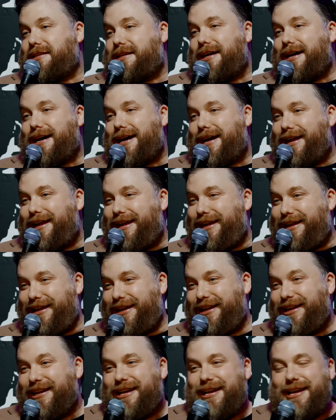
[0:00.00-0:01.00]
guy,
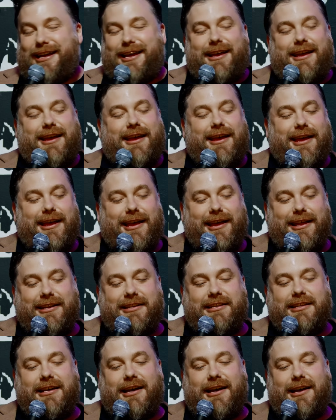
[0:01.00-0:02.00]

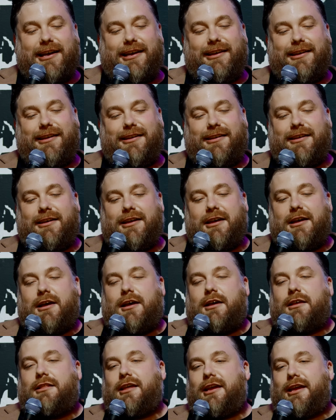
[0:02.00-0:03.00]
and
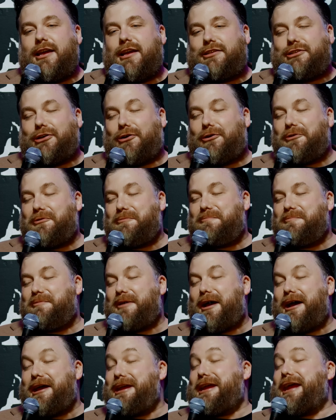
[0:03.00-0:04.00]
they told
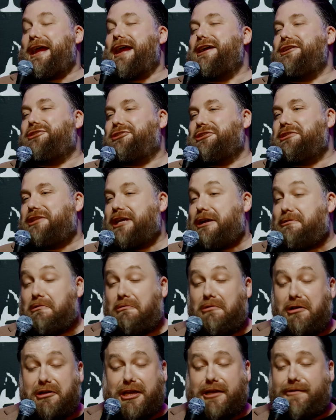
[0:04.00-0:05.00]
my agent they were
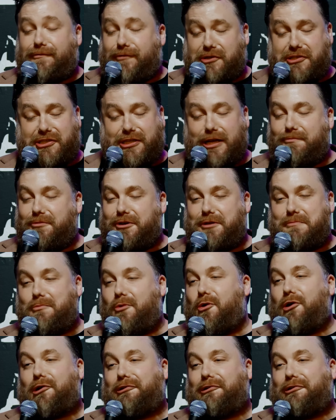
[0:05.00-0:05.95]
looking for someone more